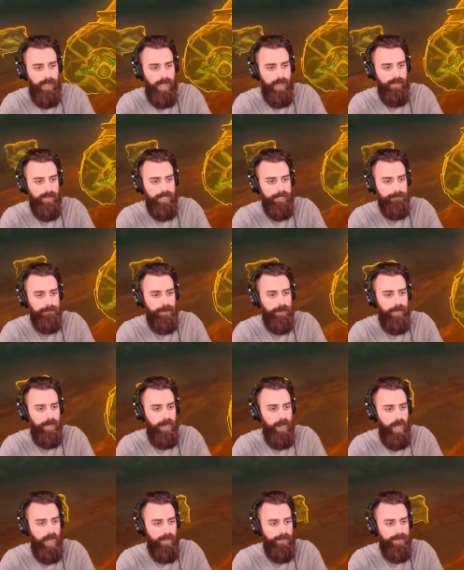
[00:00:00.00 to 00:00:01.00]
And let's put
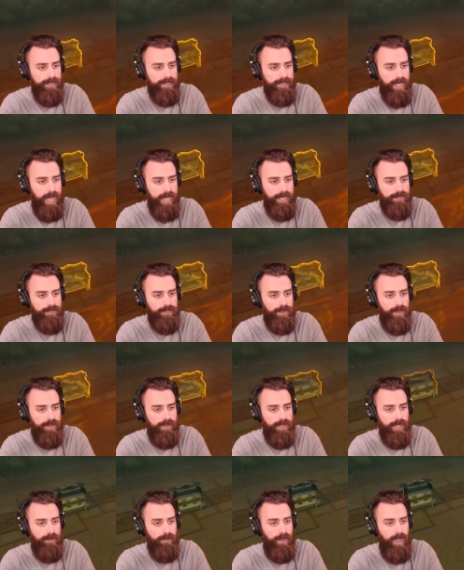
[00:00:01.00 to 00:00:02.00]
it on this side so that...
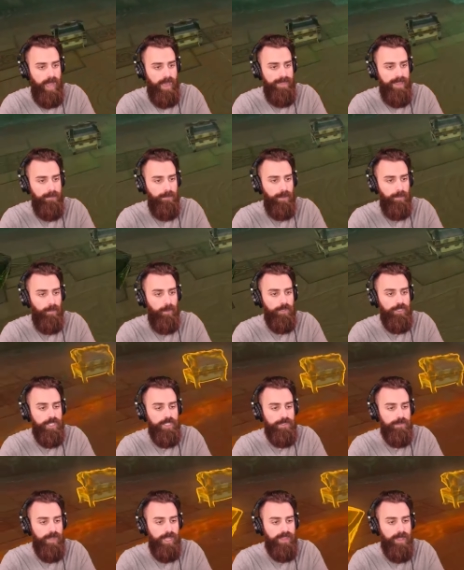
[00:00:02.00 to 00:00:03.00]
And then we'll, we'll
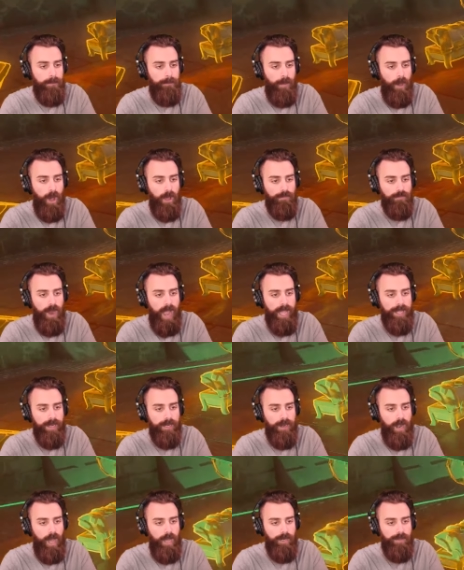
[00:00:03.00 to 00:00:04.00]
just let the ball ride
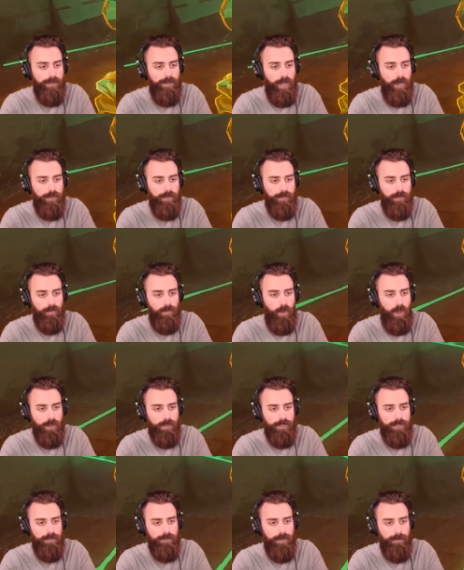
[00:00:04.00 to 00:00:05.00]
on, on under the
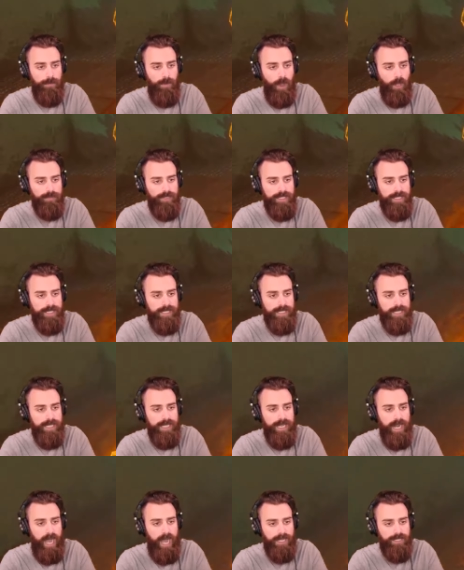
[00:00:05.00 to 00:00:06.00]
water, dude. The ball doesn't
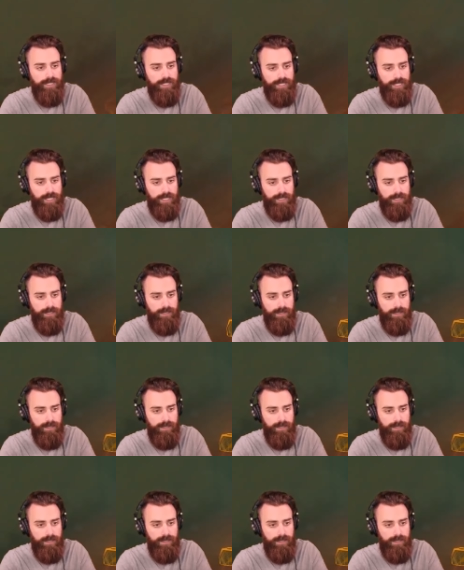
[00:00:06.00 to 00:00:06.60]
need oxygen.